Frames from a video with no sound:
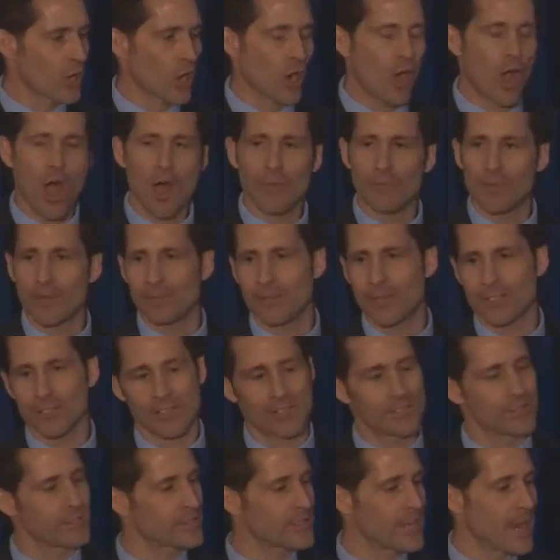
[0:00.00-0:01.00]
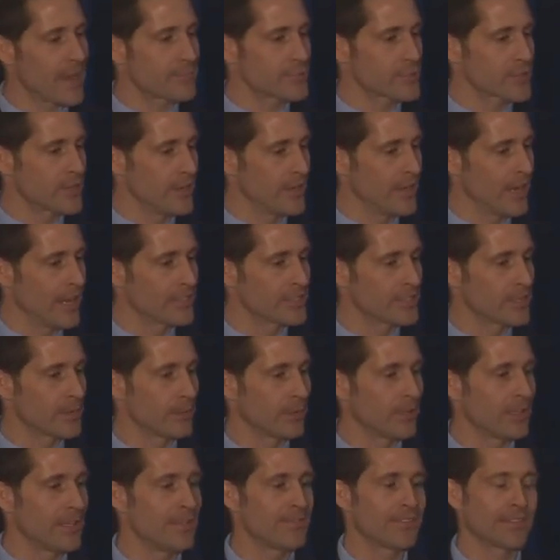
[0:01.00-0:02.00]
Common misconception is the
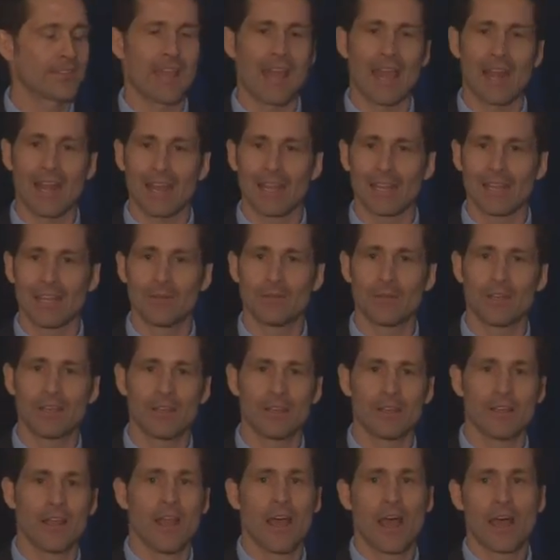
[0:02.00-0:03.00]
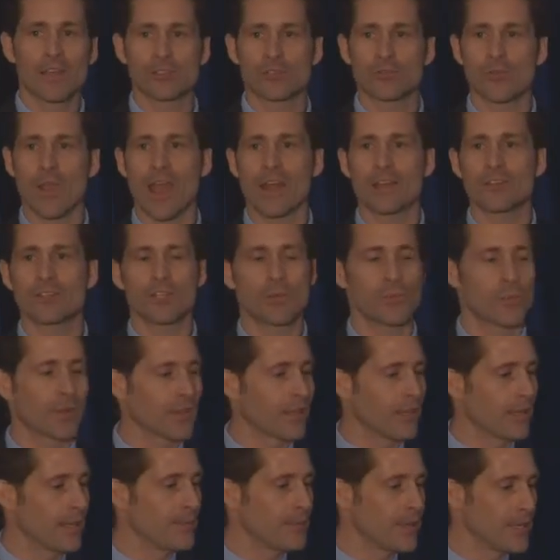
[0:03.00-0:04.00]
belief that a strategy with
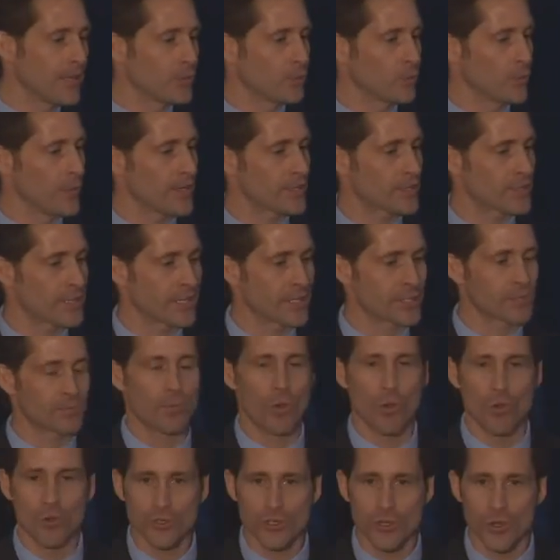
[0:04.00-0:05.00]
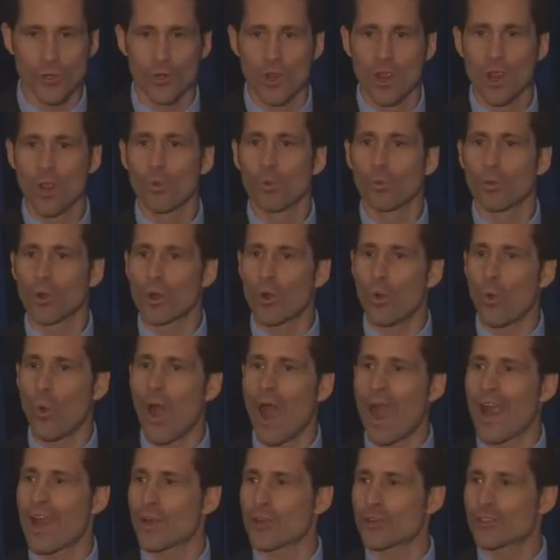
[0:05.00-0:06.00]
a limited risk exposure
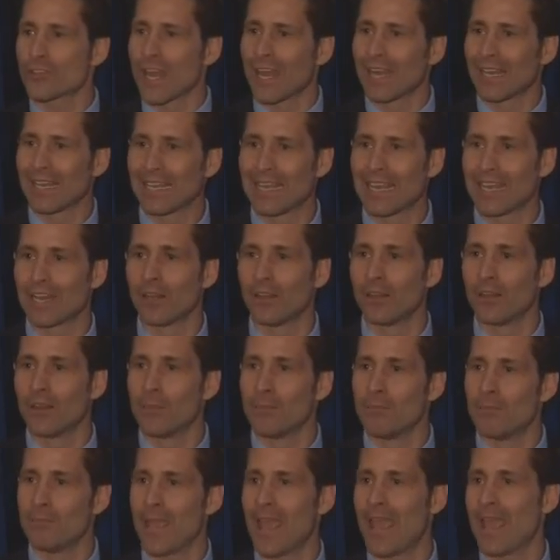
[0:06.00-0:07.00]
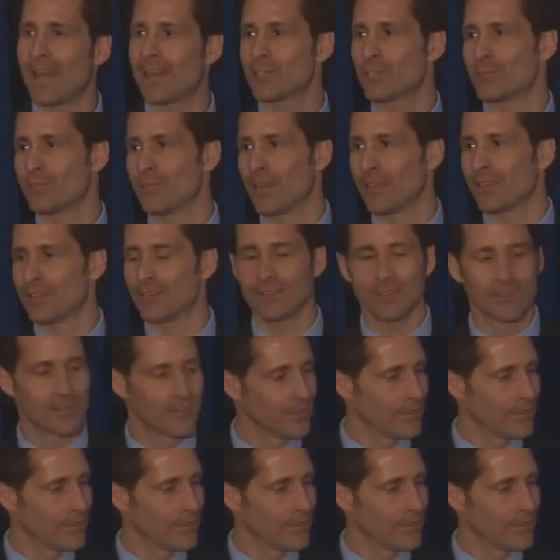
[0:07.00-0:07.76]
requires little management.